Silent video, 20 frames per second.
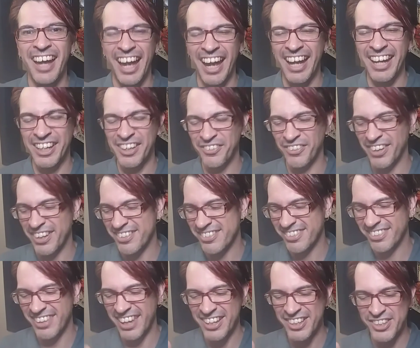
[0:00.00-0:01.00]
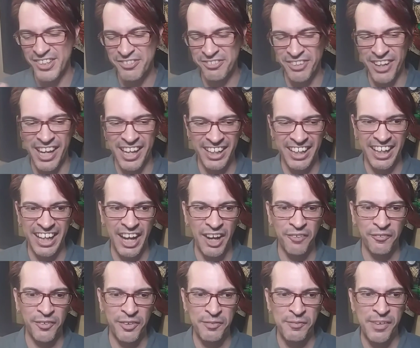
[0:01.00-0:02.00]
Anyways, thank you for hanging
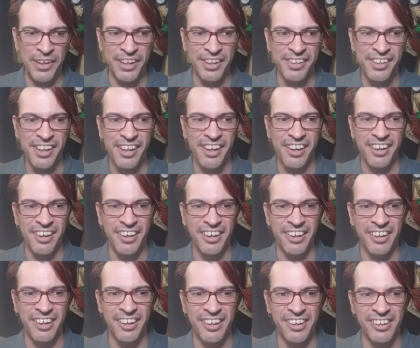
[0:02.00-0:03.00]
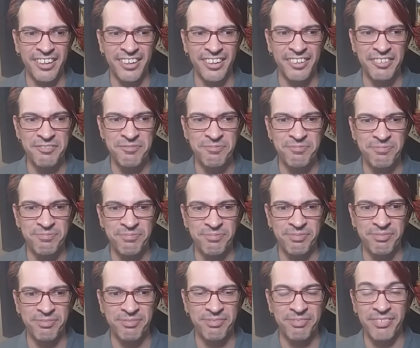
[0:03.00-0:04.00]
out with me.
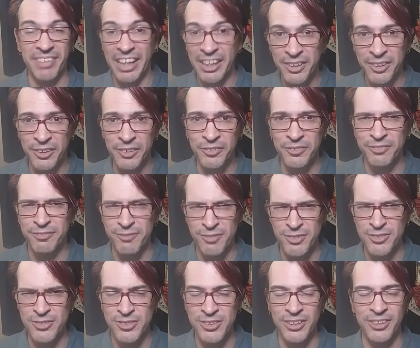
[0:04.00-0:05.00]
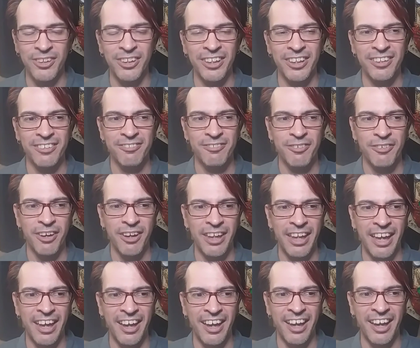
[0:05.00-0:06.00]
Thank you, sincerely.
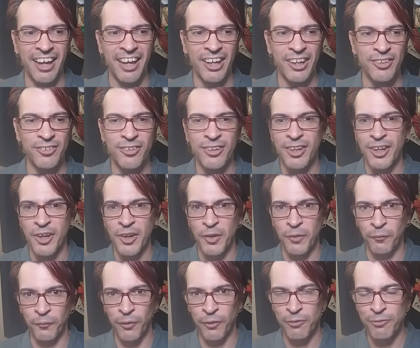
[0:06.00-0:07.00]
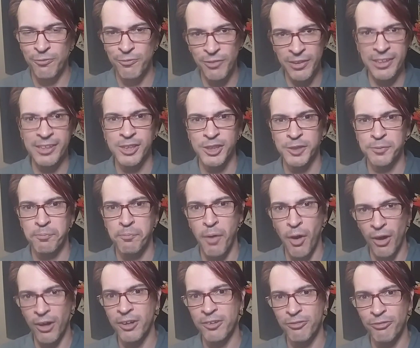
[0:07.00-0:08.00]
And we'll finish
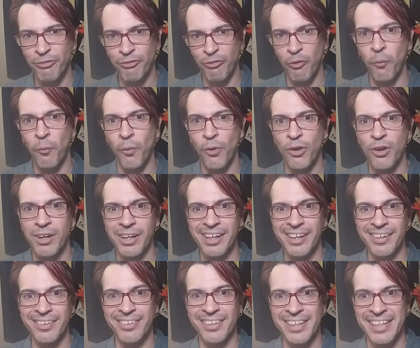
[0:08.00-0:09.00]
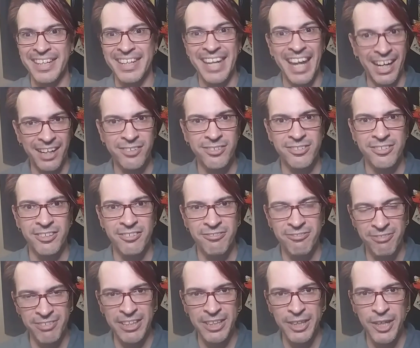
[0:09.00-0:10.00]
part 4 in the next
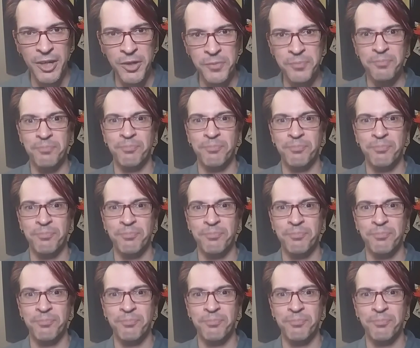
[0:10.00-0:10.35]
video.